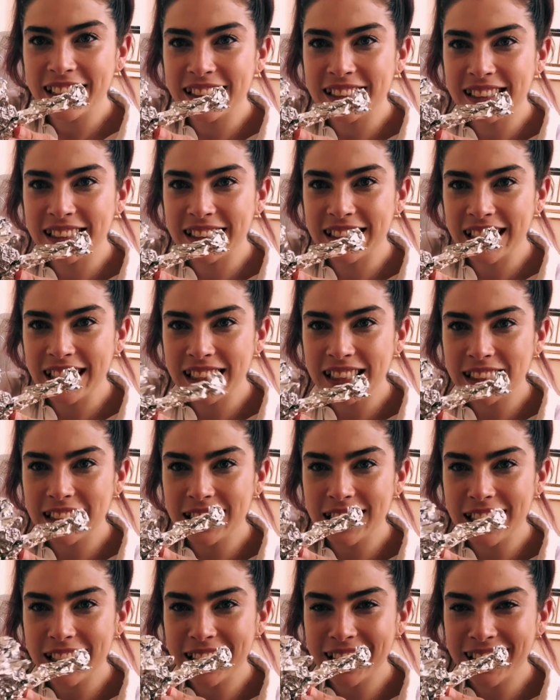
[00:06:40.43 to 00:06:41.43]

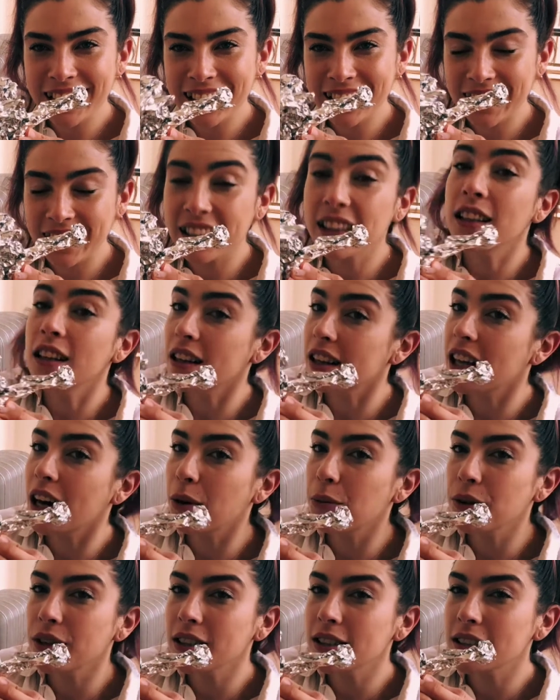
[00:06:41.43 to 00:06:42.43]
Dancing? That
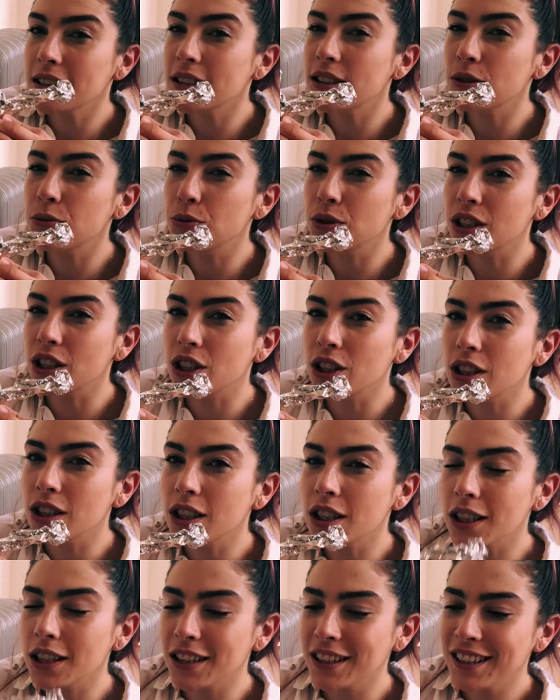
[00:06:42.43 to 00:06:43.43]
works. It's a really good
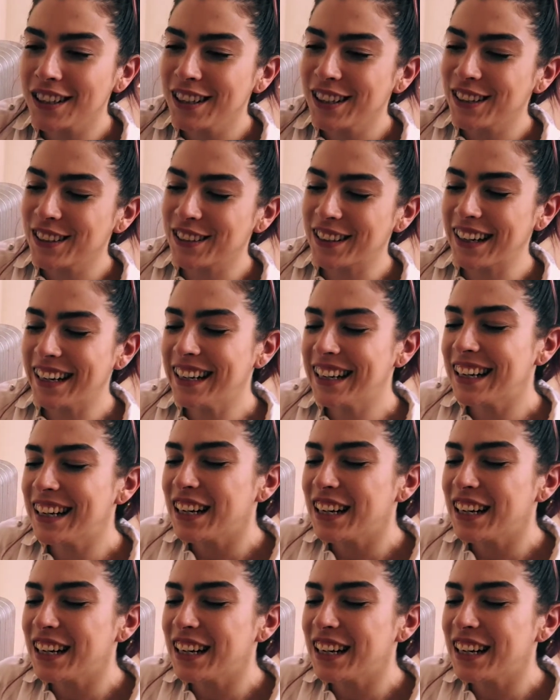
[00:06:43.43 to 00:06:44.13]
look, right?